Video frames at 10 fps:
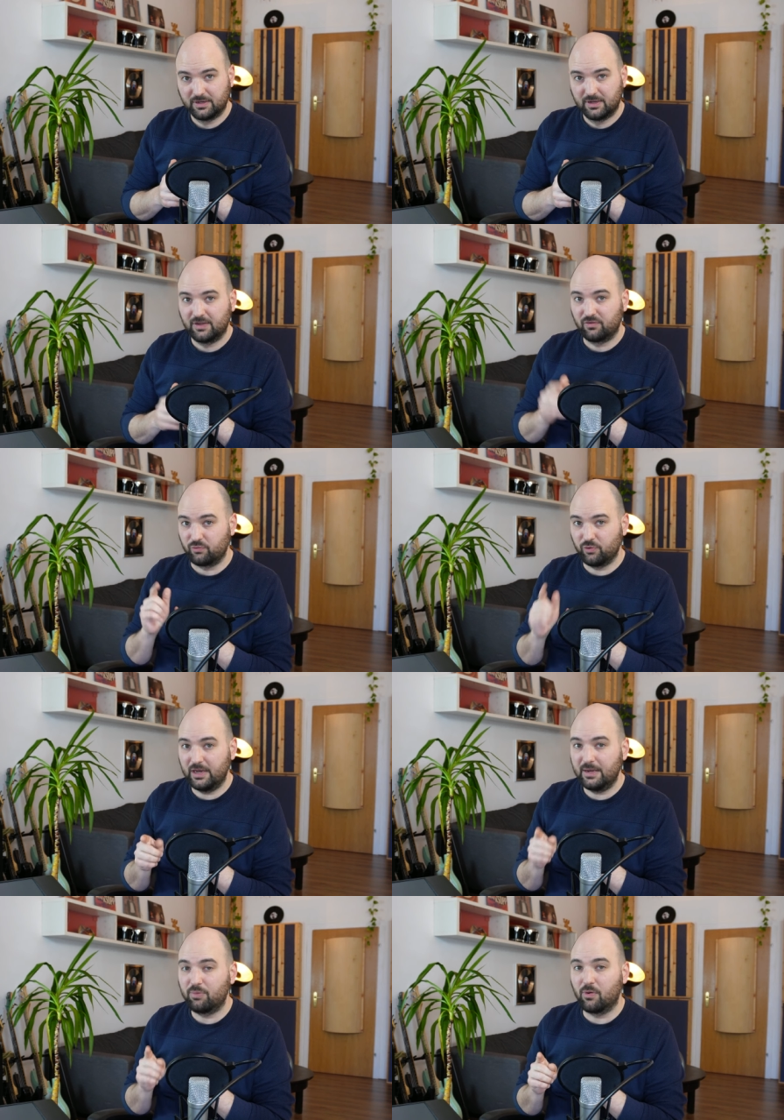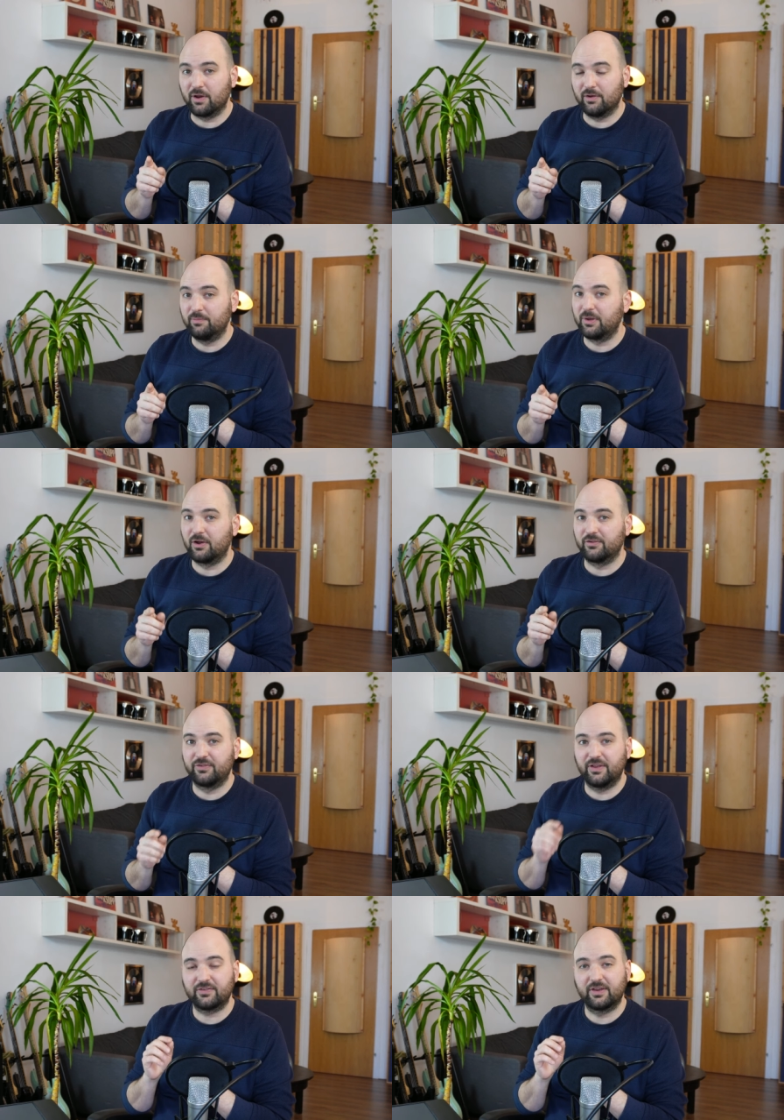It's really important because
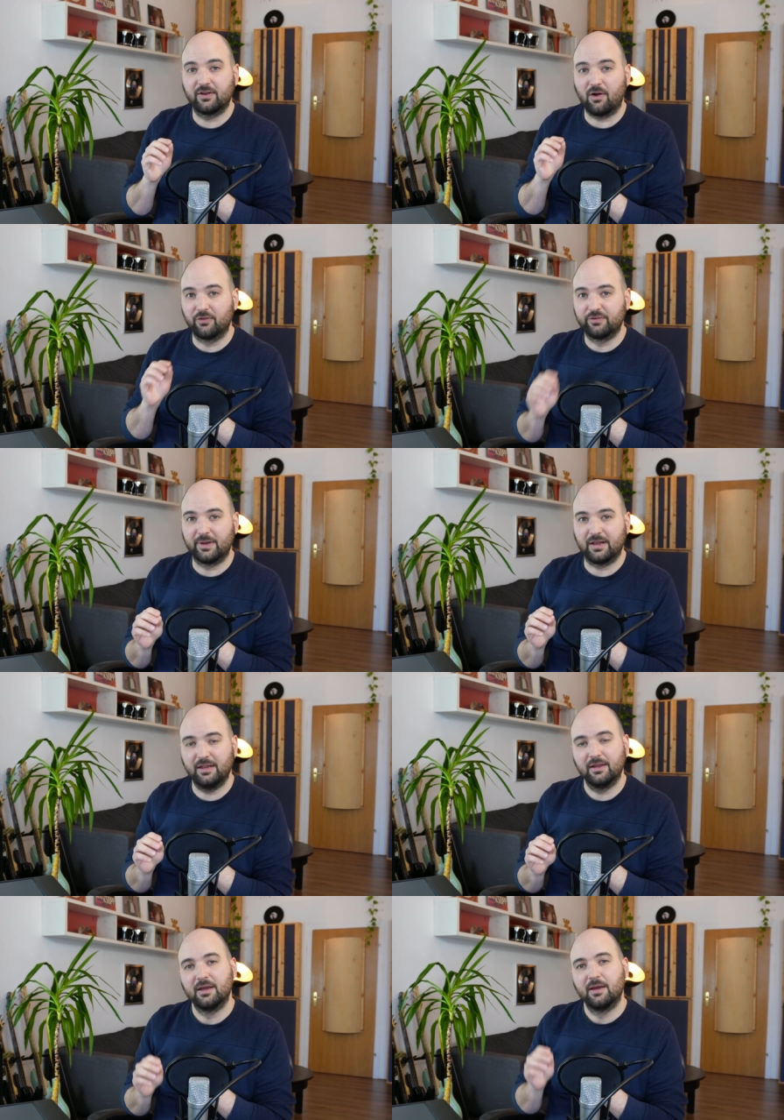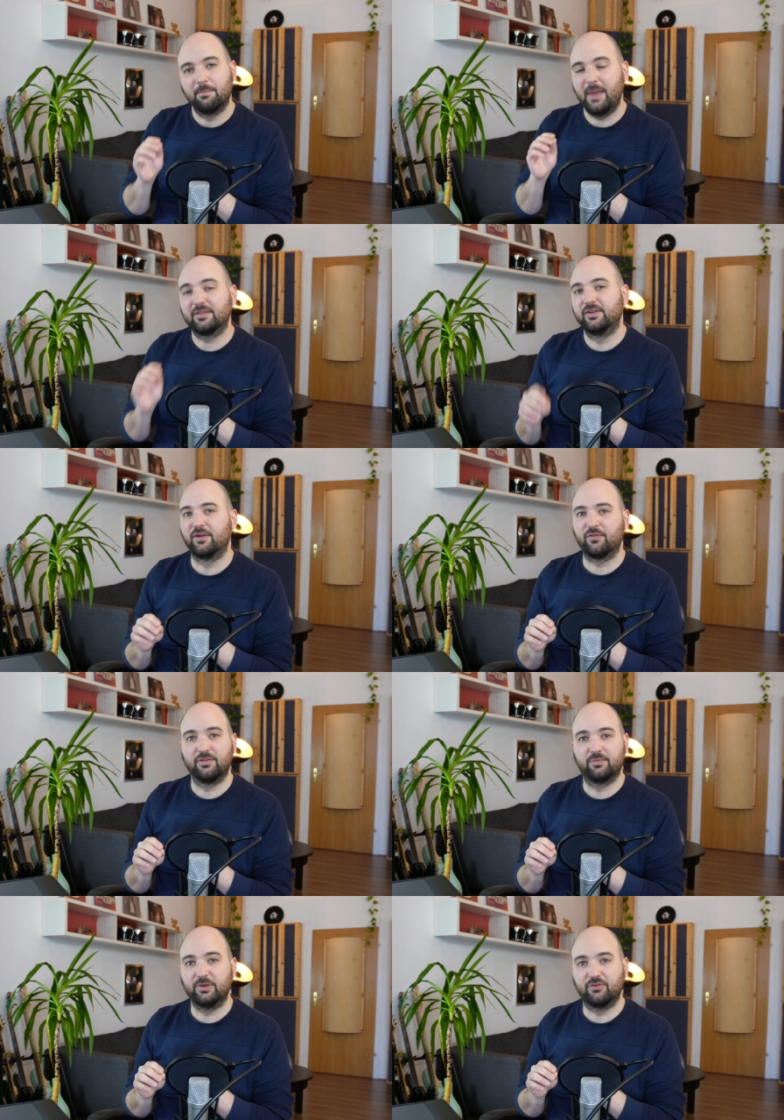this can ultimately make the difference
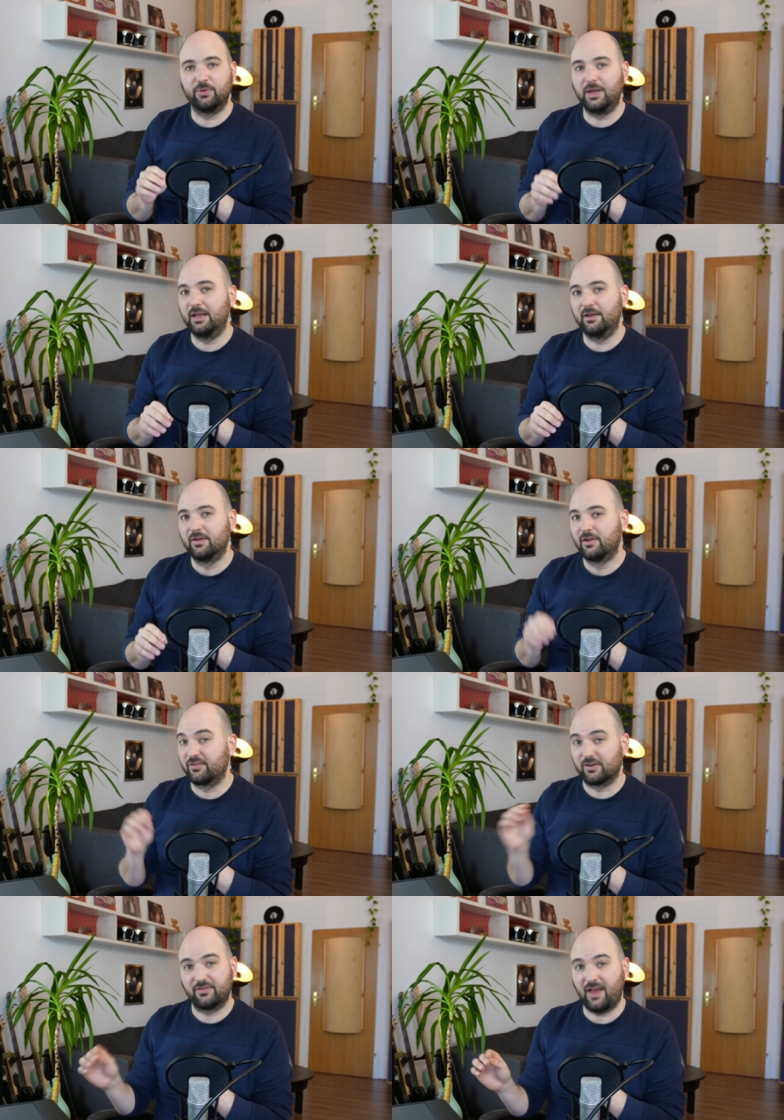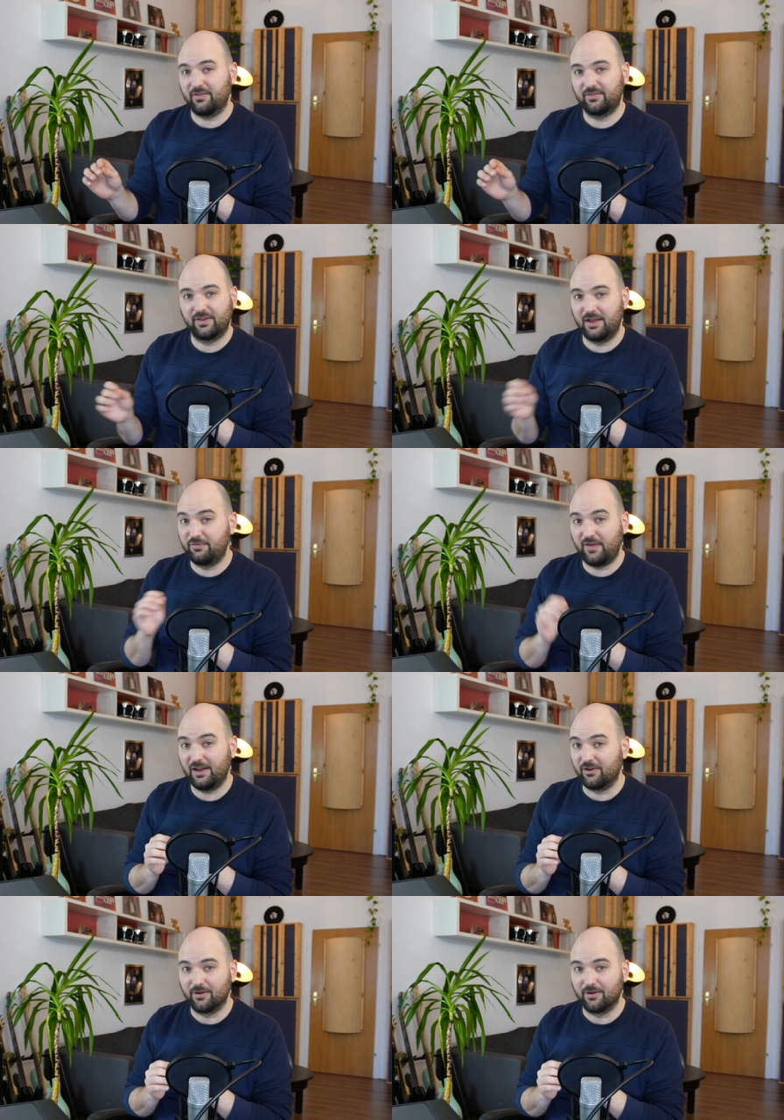between success and failure,